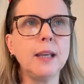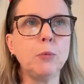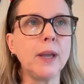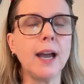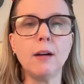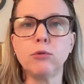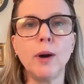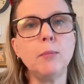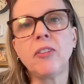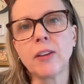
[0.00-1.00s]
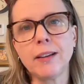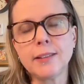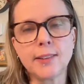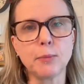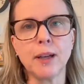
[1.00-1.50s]
We have
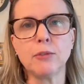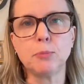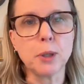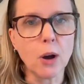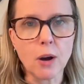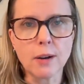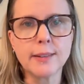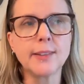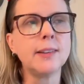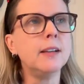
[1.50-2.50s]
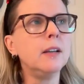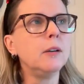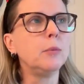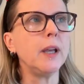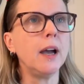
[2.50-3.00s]
websites, we have blogs,
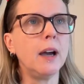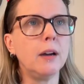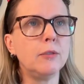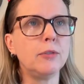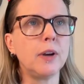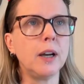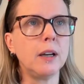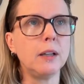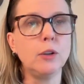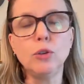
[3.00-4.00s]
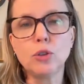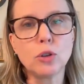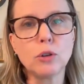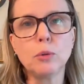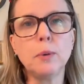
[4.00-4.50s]
we have
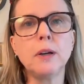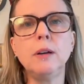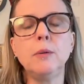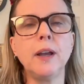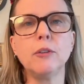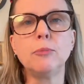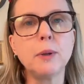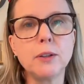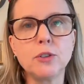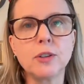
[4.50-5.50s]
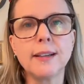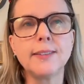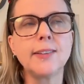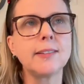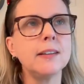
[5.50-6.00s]
YouTube, we have
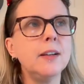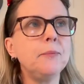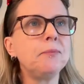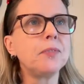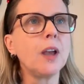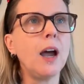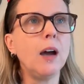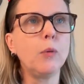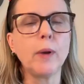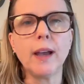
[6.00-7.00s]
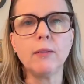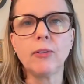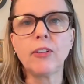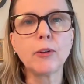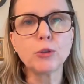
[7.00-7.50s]
Pinterest, we have
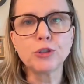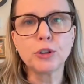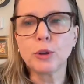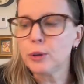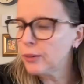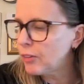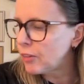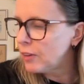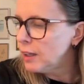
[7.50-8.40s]
socials,